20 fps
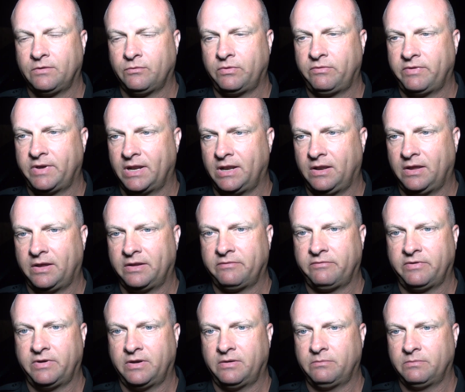we've had a lot
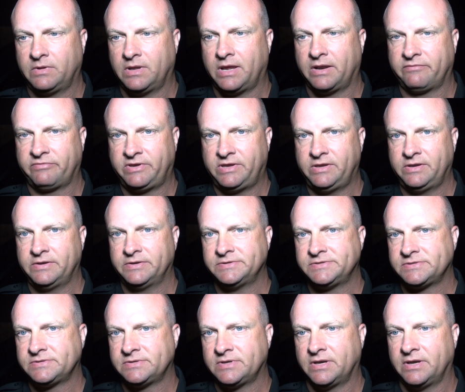of a um, lot of
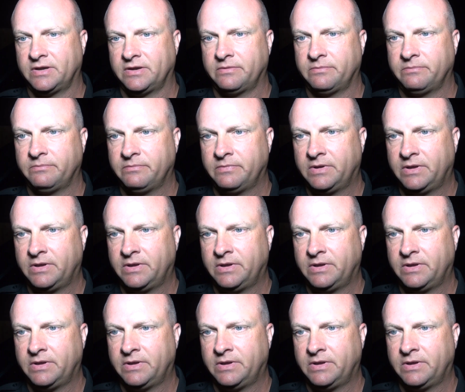kids um,